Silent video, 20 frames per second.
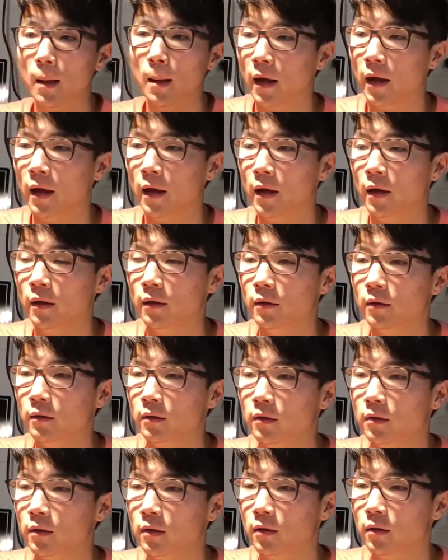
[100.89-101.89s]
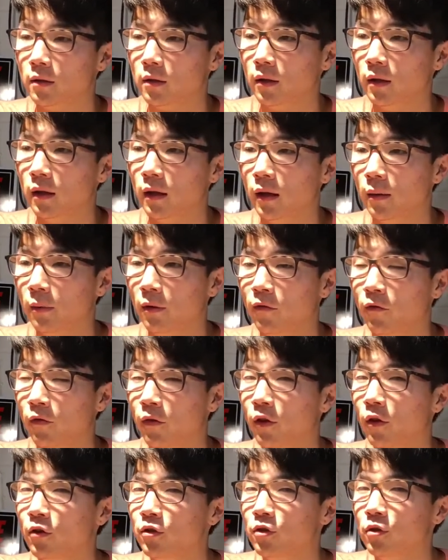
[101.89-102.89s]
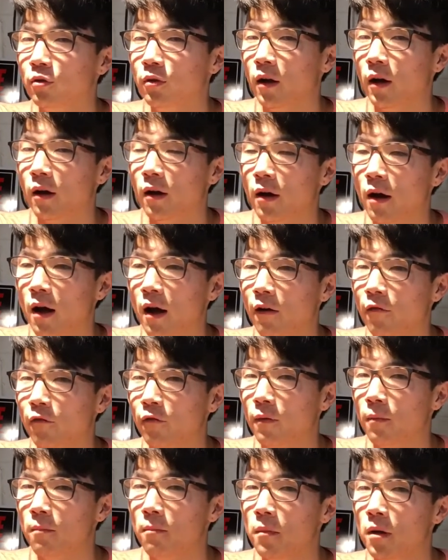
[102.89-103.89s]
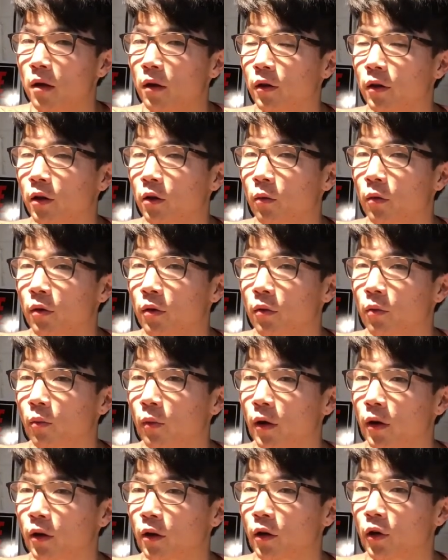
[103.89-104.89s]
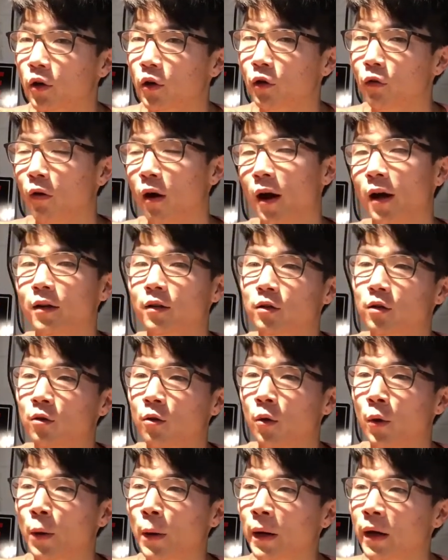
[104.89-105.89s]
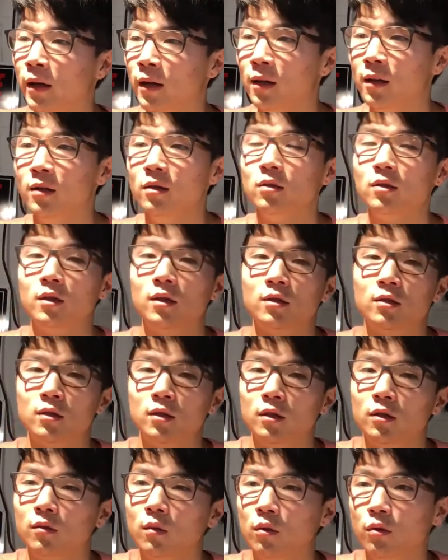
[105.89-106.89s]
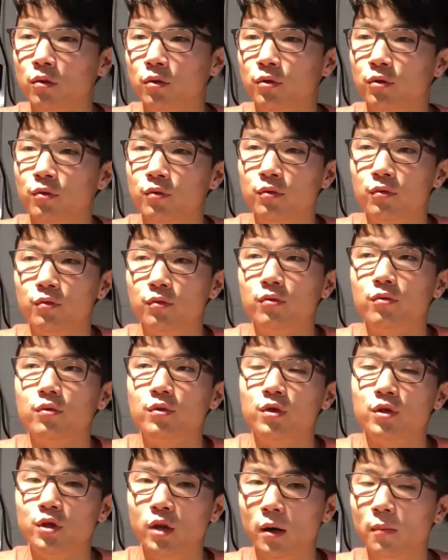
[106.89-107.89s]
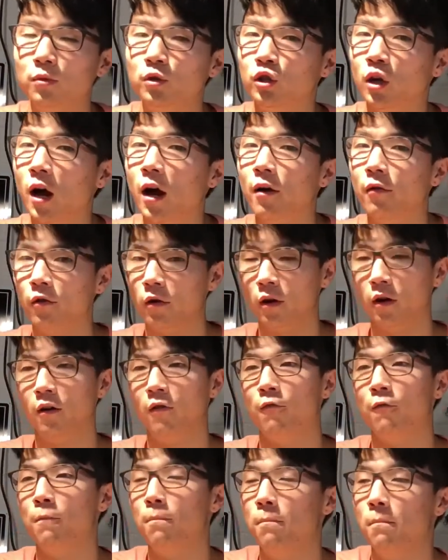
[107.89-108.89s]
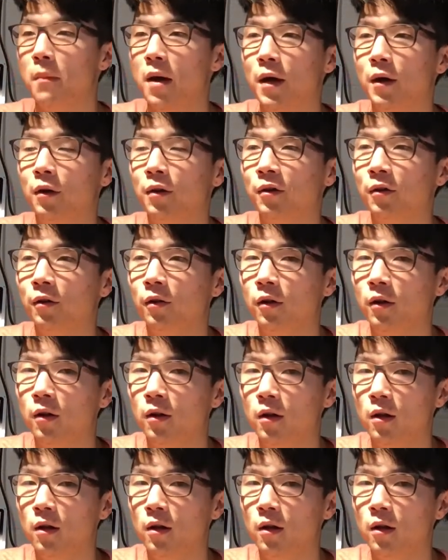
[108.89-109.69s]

And for those of you that are not familiar with what grindcore is, it's a subgenre of metal